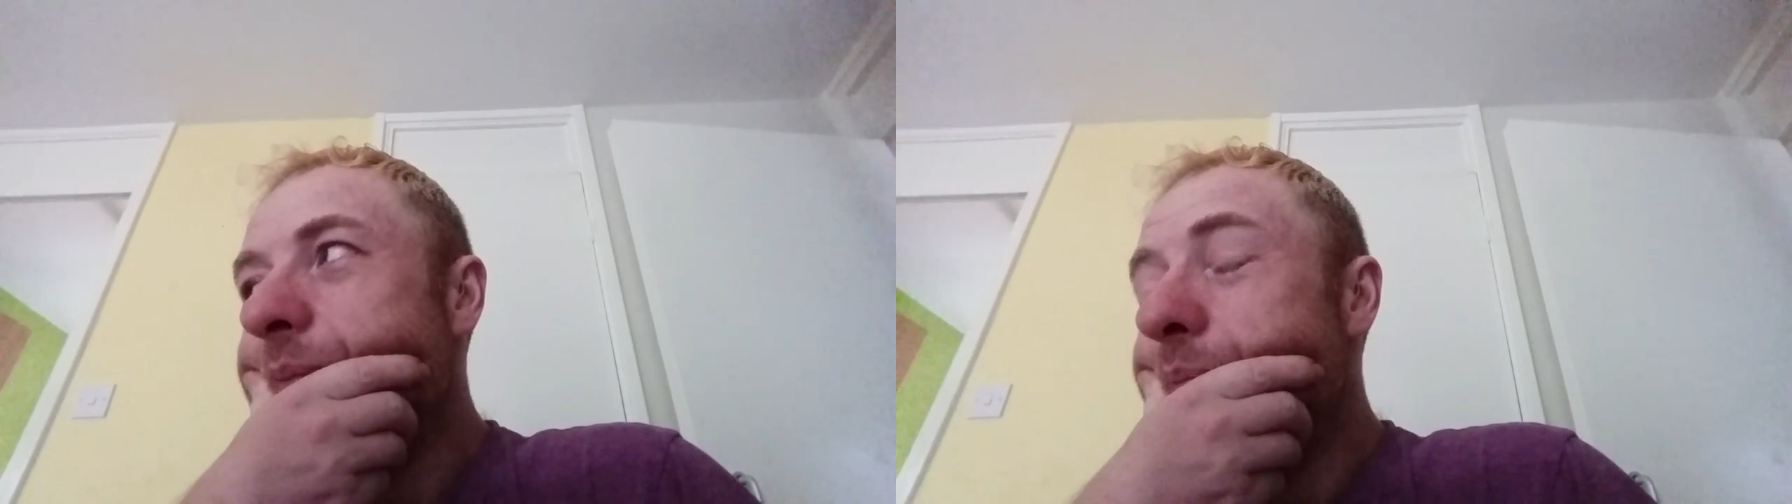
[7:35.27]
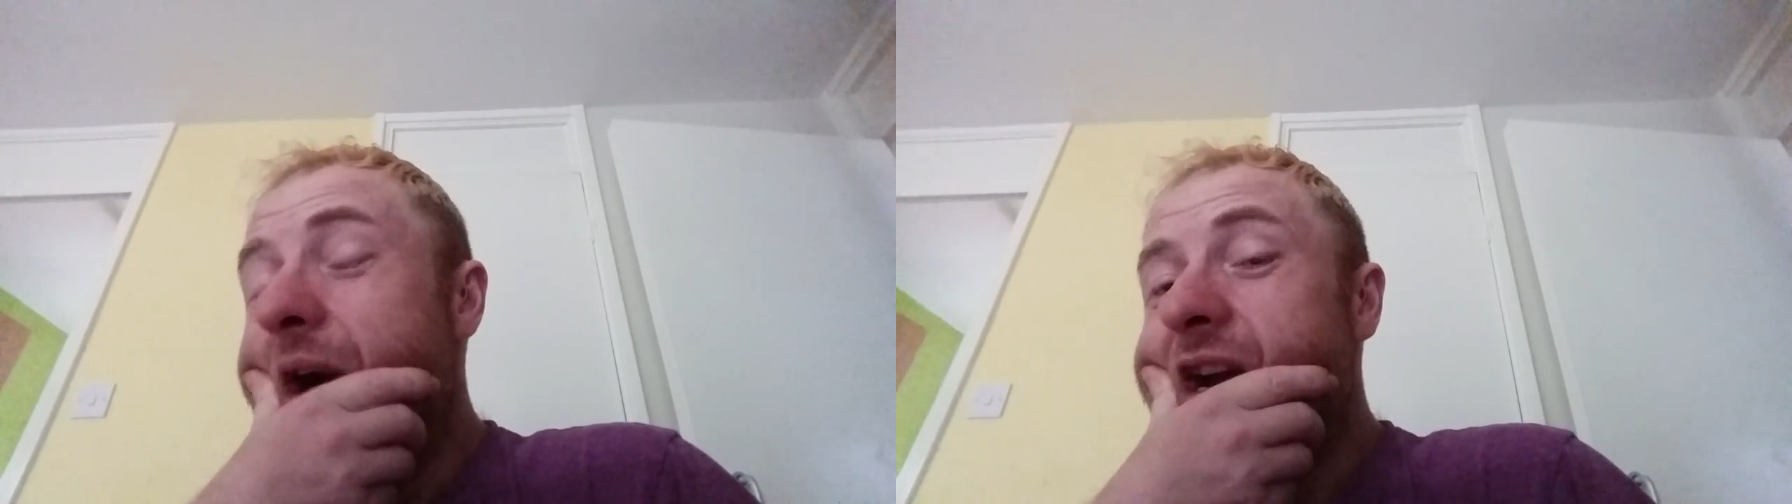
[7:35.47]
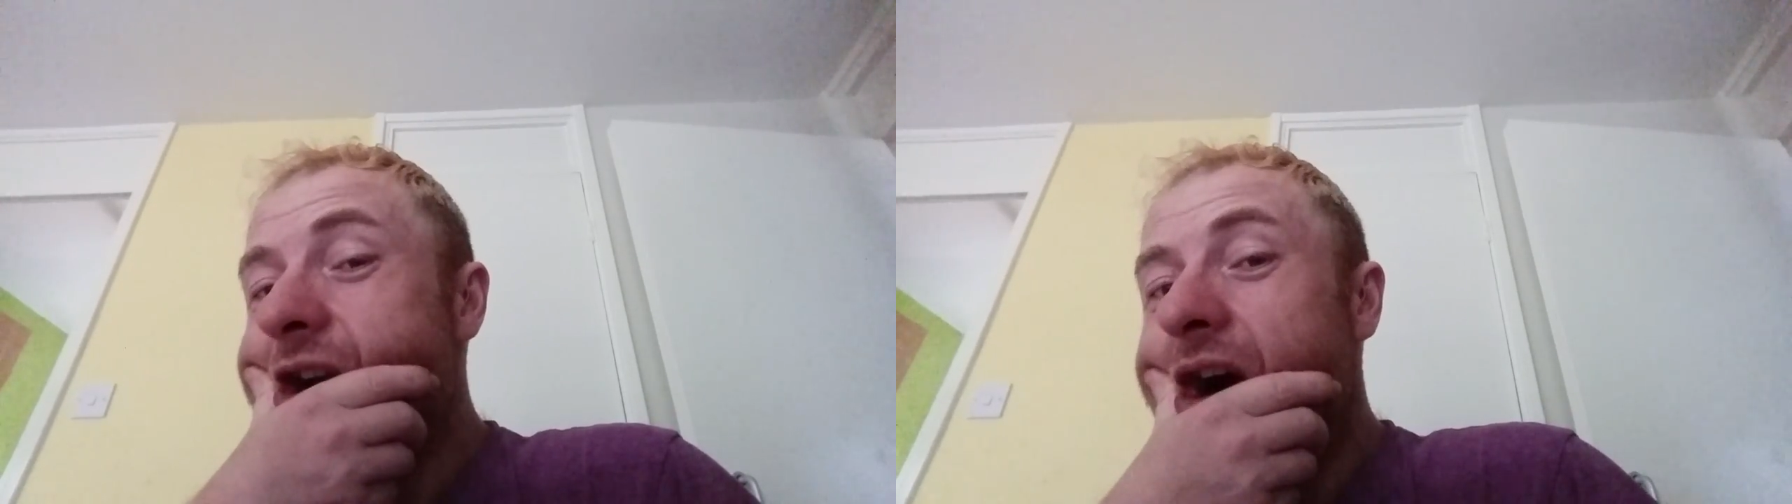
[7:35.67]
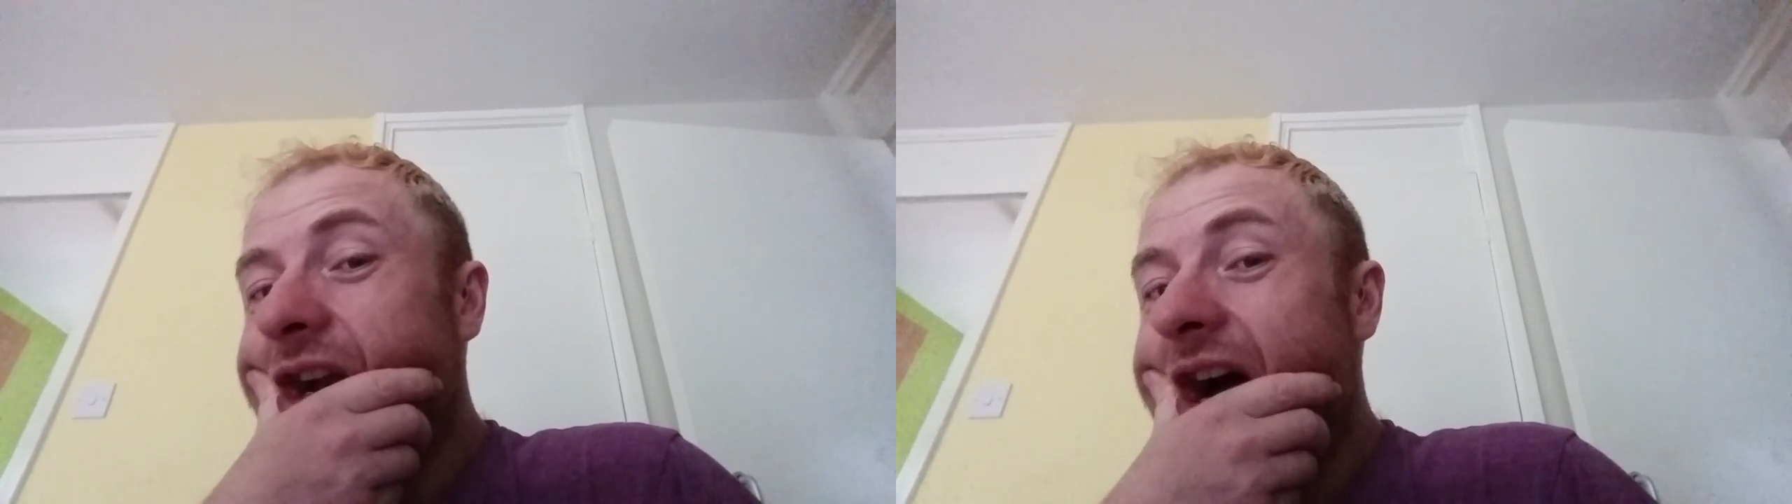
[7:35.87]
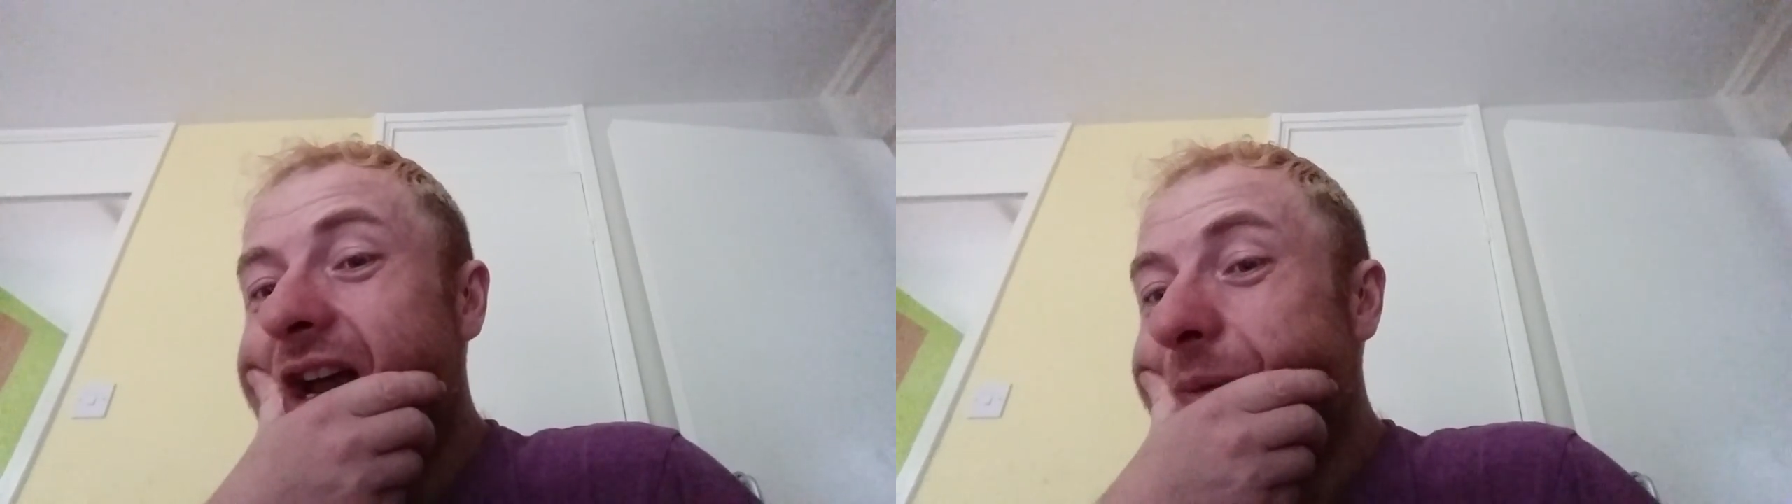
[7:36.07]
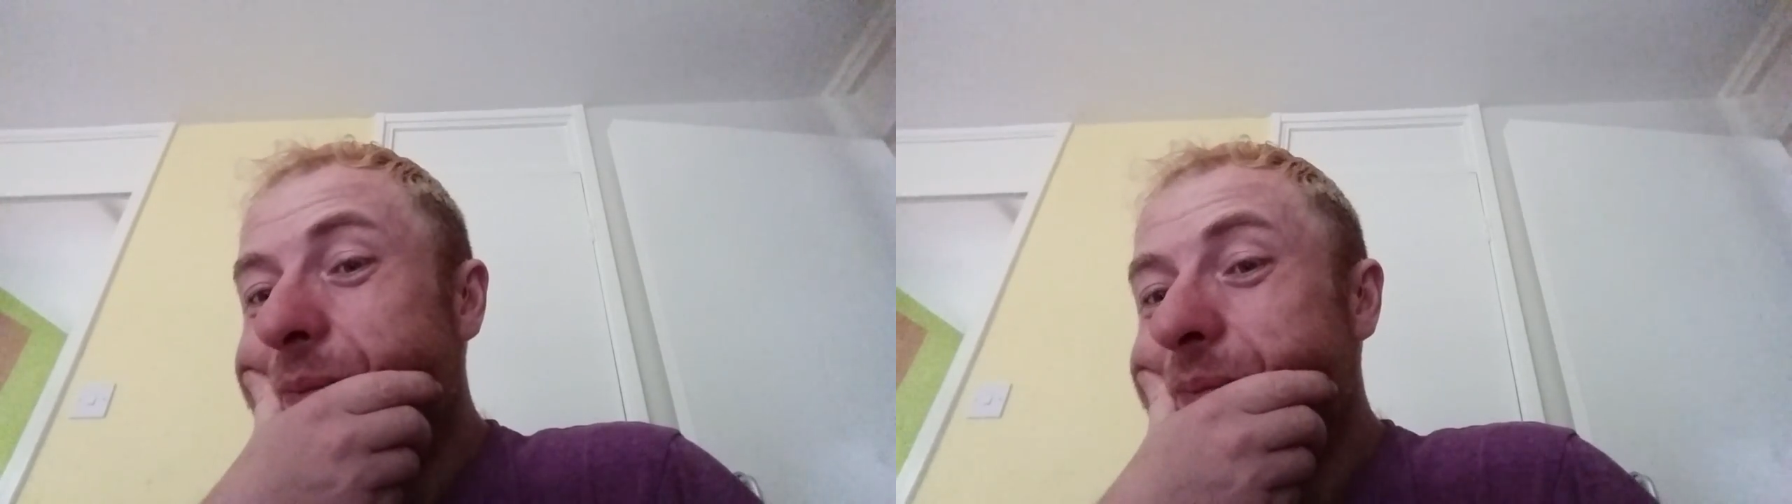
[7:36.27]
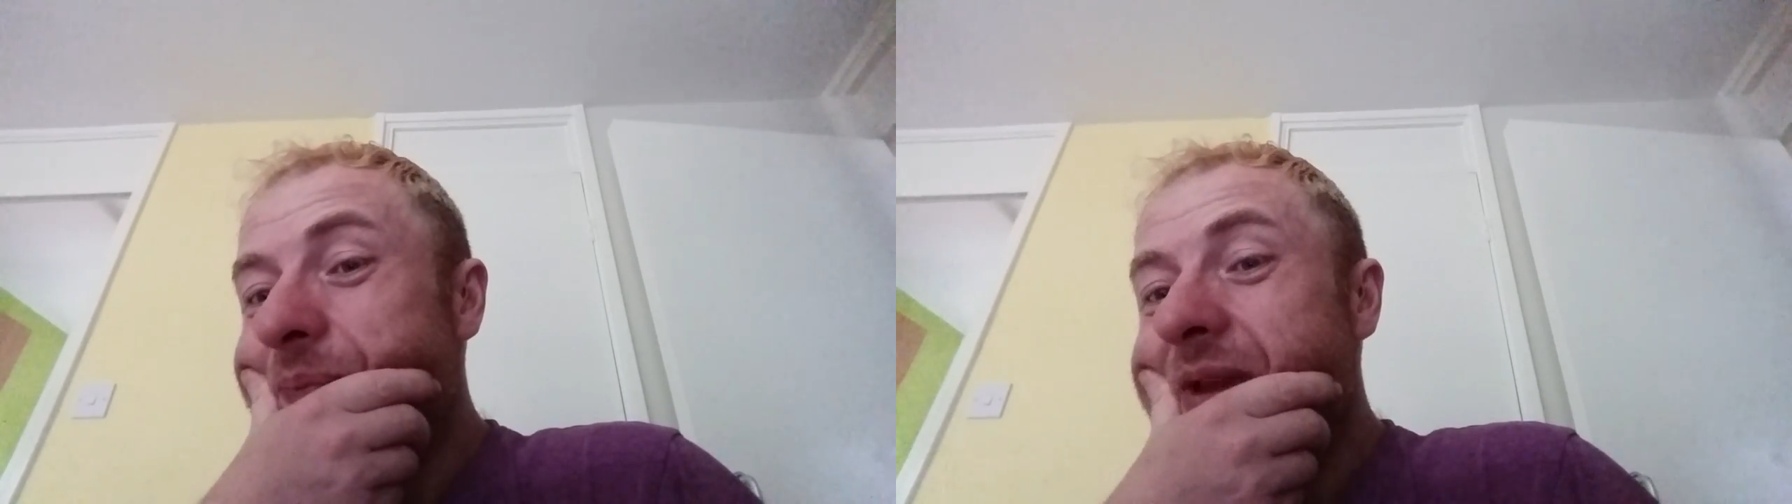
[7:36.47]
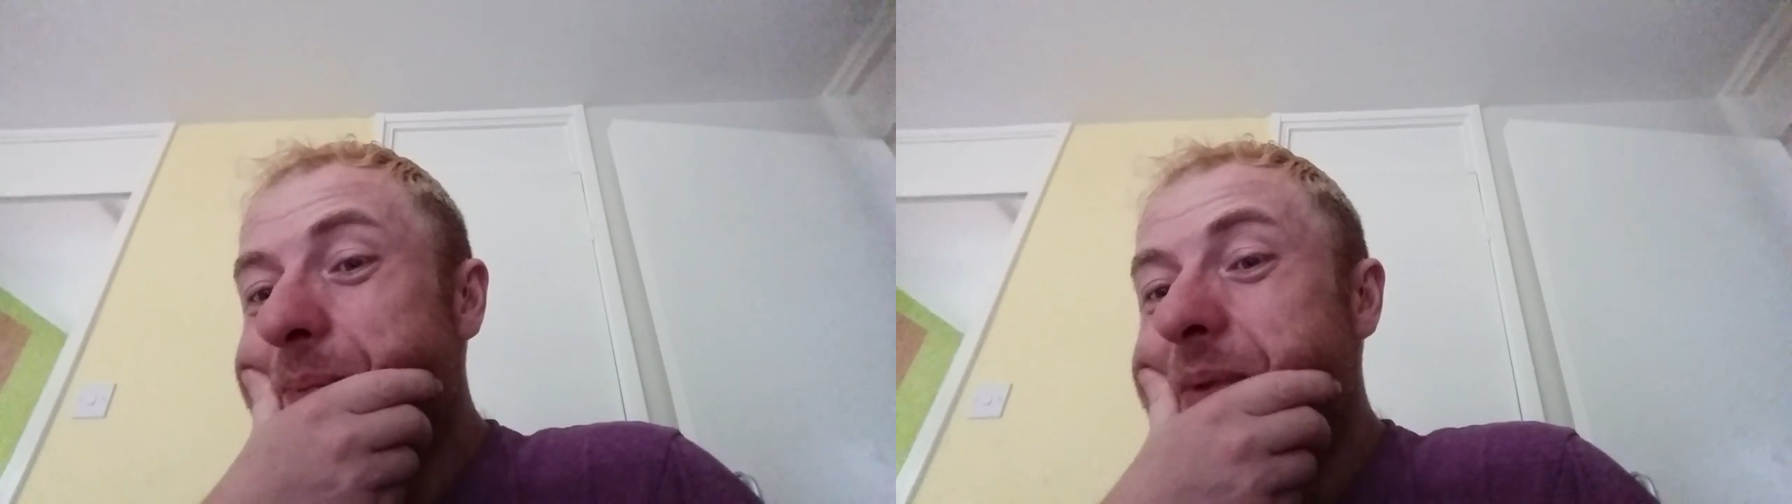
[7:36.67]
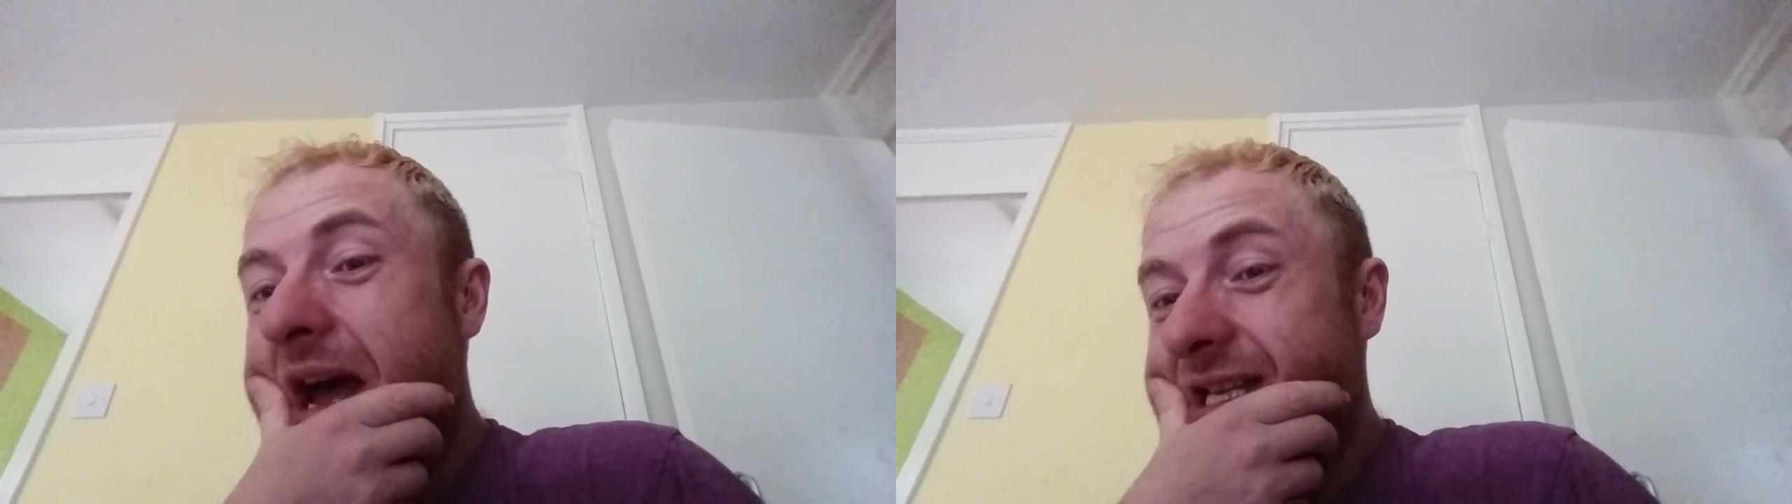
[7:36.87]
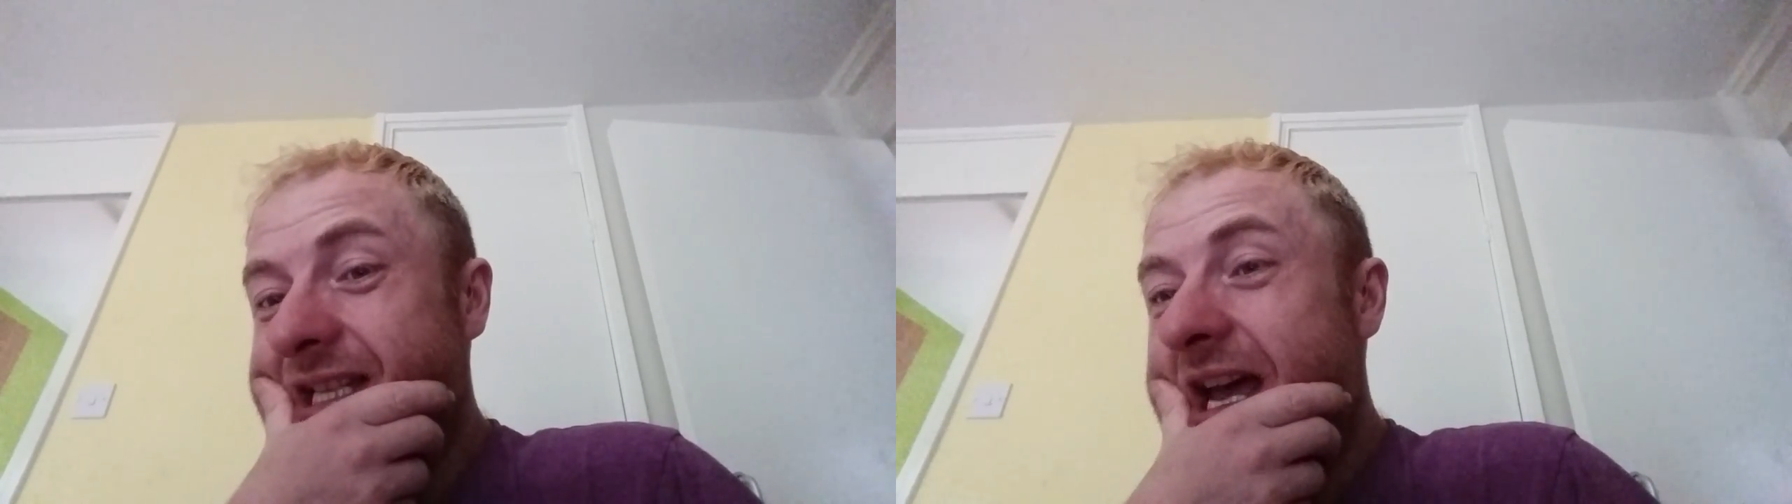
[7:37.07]
my god,
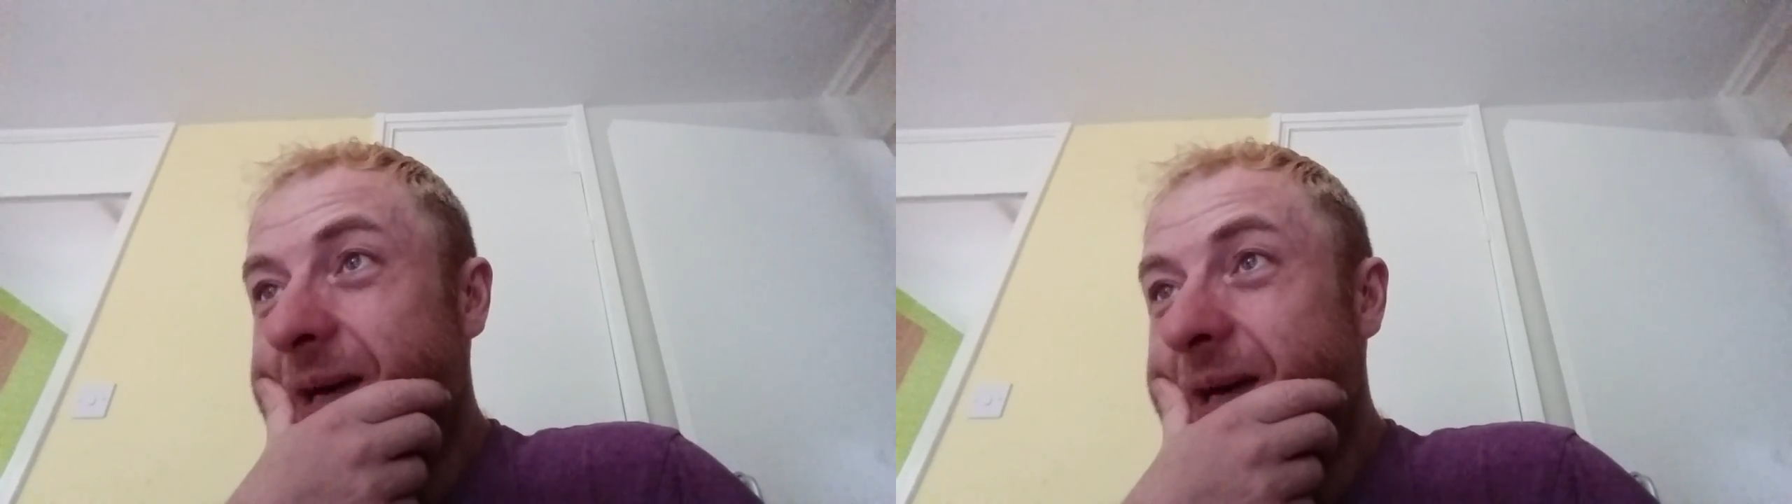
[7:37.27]
best